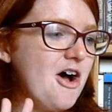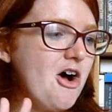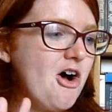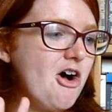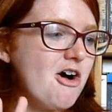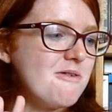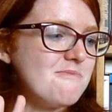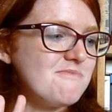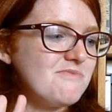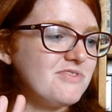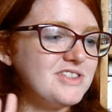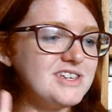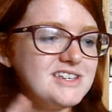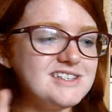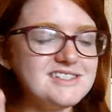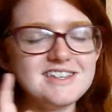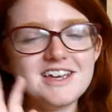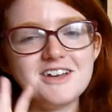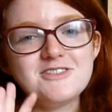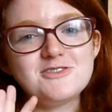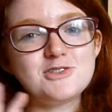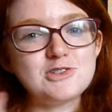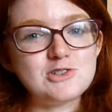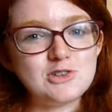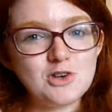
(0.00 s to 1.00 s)
Um, this
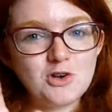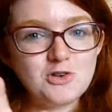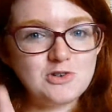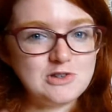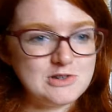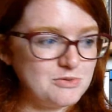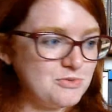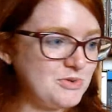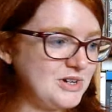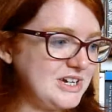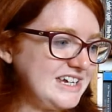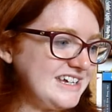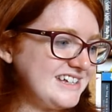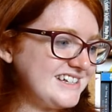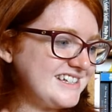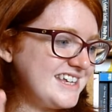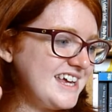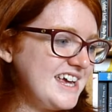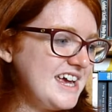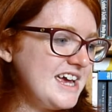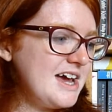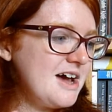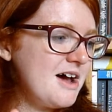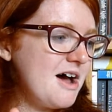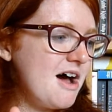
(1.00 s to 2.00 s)
sounds so sweet.
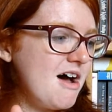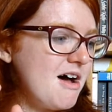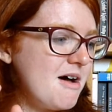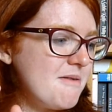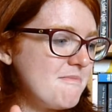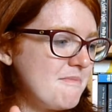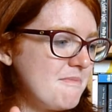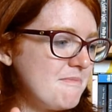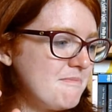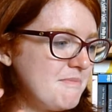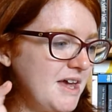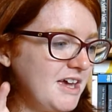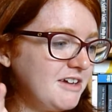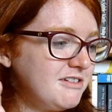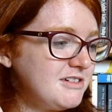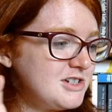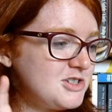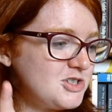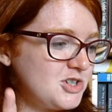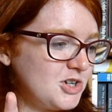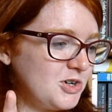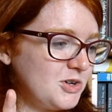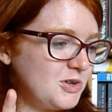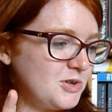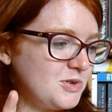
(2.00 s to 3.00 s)
Um, Mary
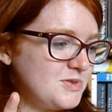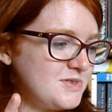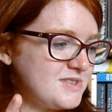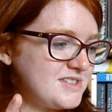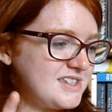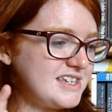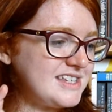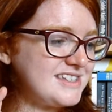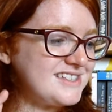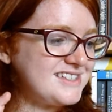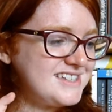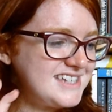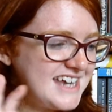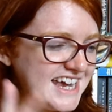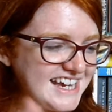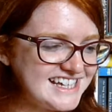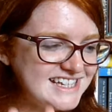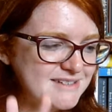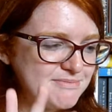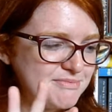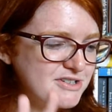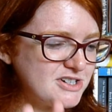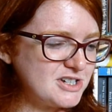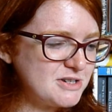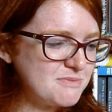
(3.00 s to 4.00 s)
Jones is
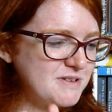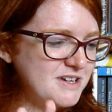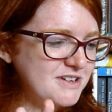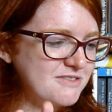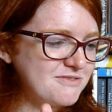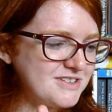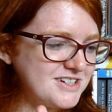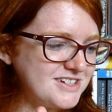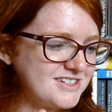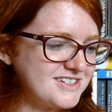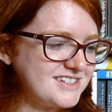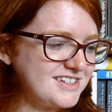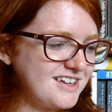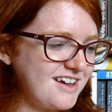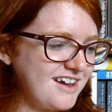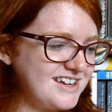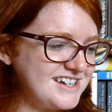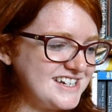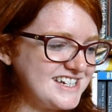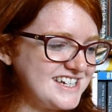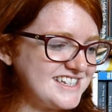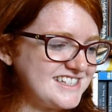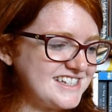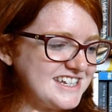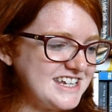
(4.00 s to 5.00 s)
desperate to be a real
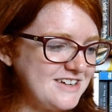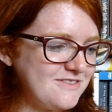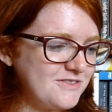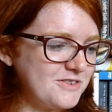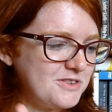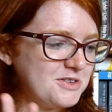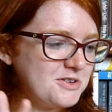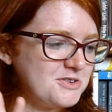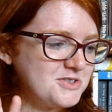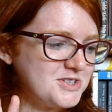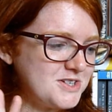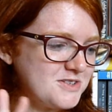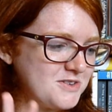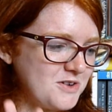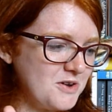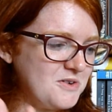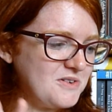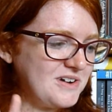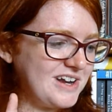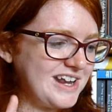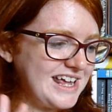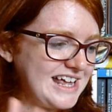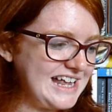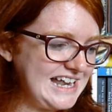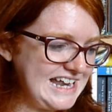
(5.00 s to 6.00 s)
scientist even though she's
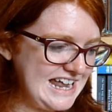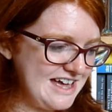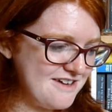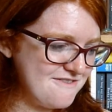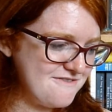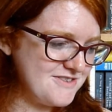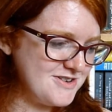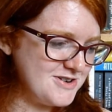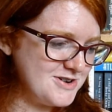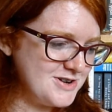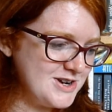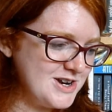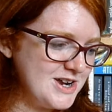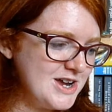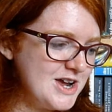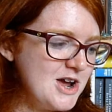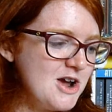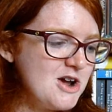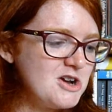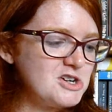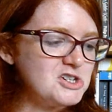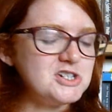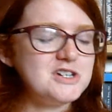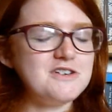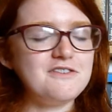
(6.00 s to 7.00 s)
only eleven.
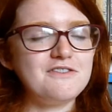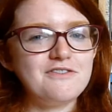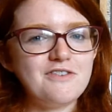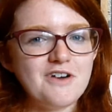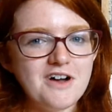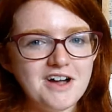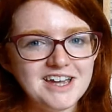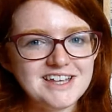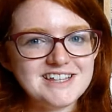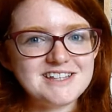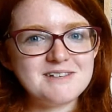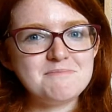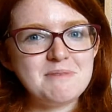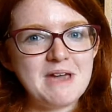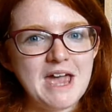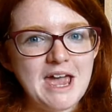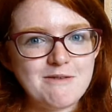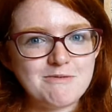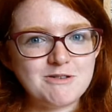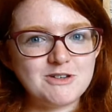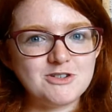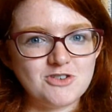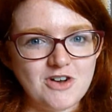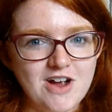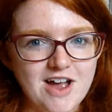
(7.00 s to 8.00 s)
She finds a
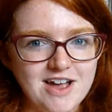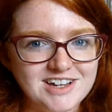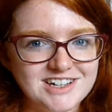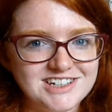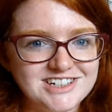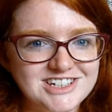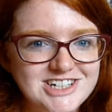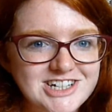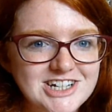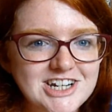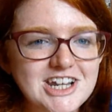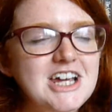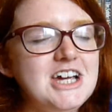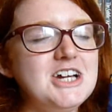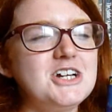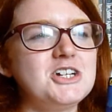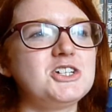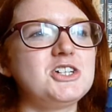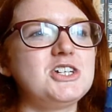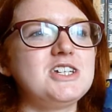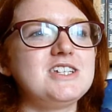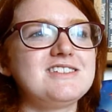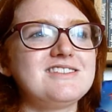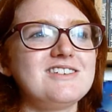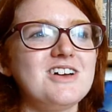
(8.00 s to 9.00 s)
baby dragon,
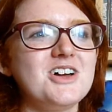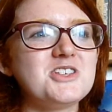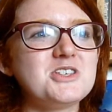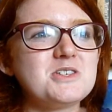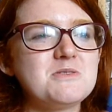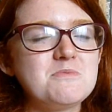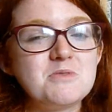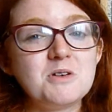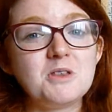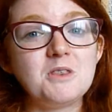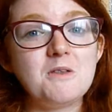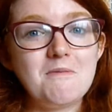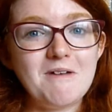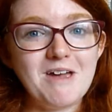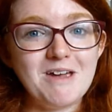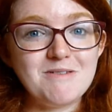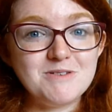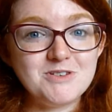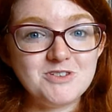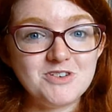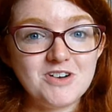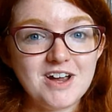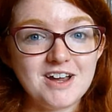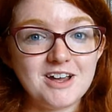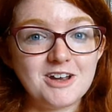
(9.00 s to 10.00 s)
she starts to bring the baby
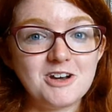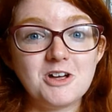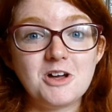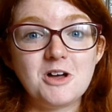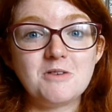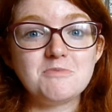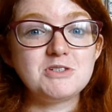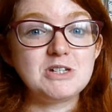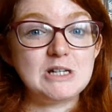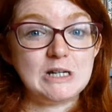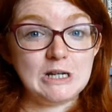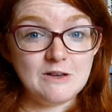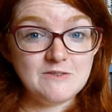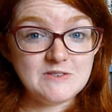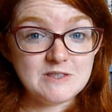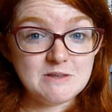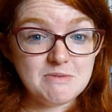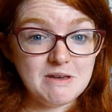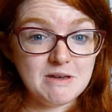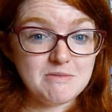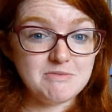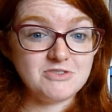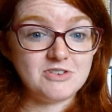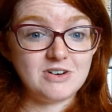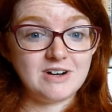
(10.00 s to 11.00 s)
dragon up, she loves the
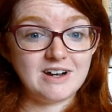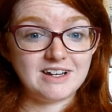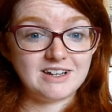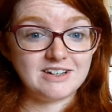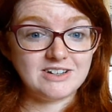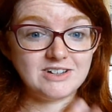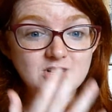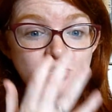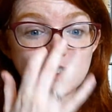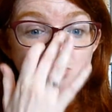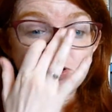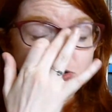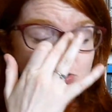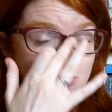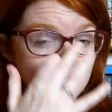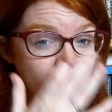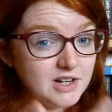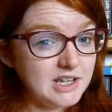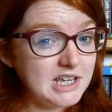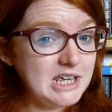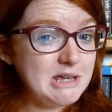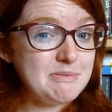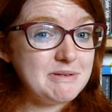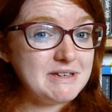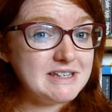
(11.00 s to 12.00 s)
baby dragon, she's trying
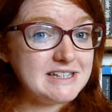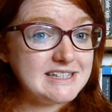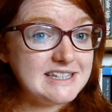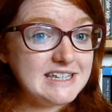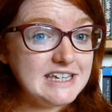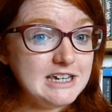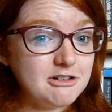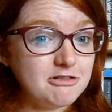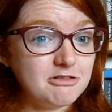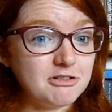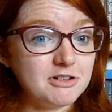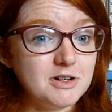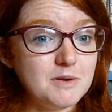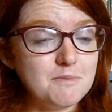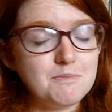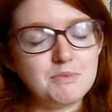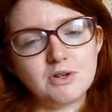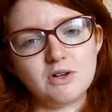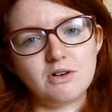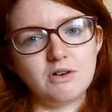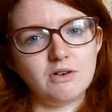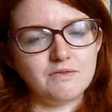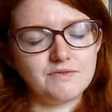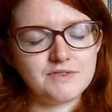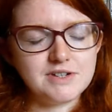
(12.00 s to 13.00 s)
to keep it a secret,
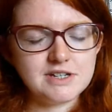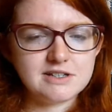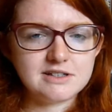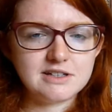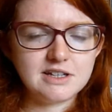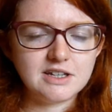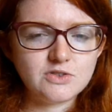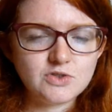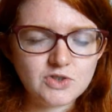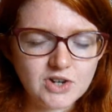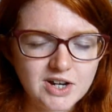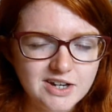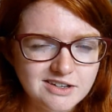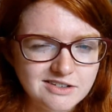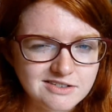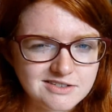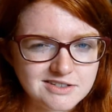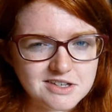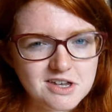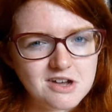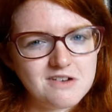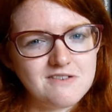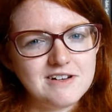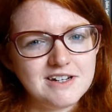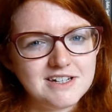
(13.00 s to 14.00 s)
but obviously dragons
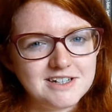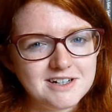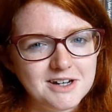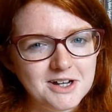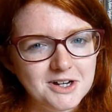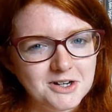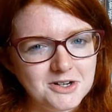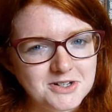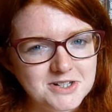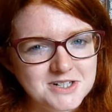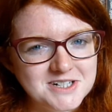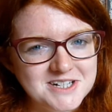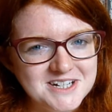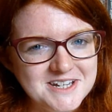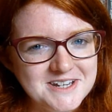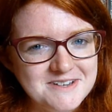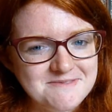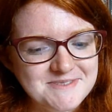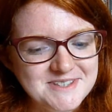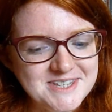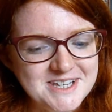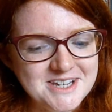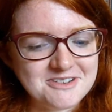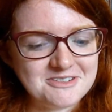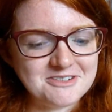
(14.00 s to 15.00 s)
are a little hard to
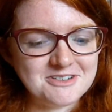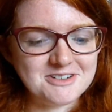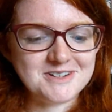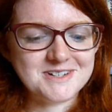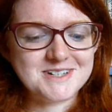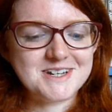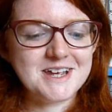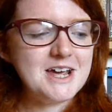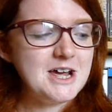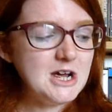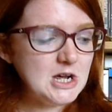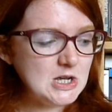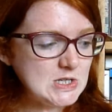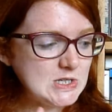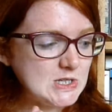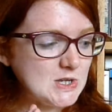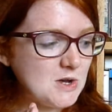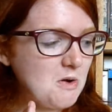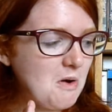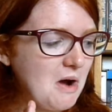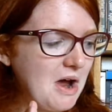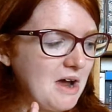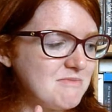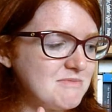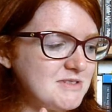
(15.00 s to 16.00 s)
keep secret.
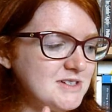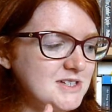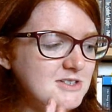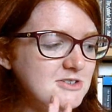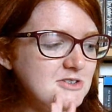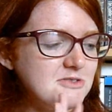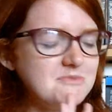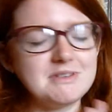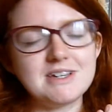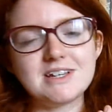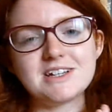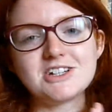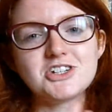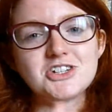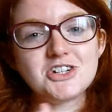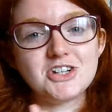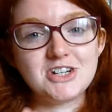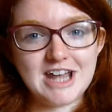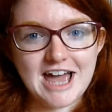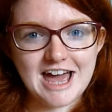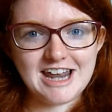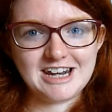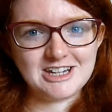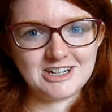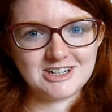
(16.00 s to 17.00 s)
So I'm assuming
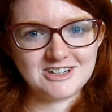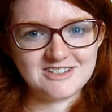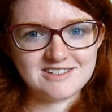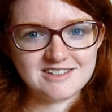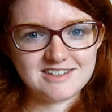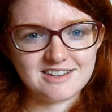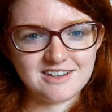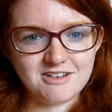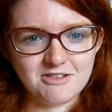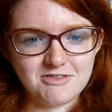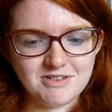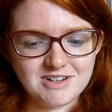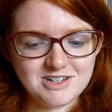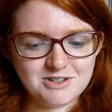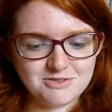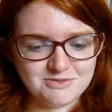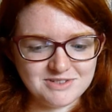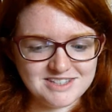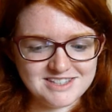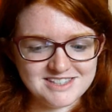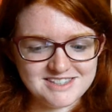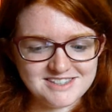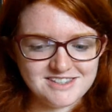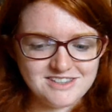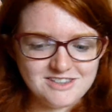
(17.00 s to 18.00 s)
shenanigans are going to
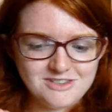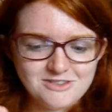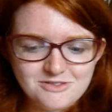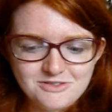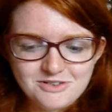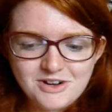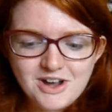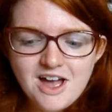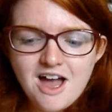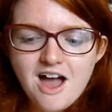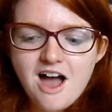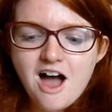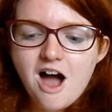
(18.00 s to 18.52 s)
ensue.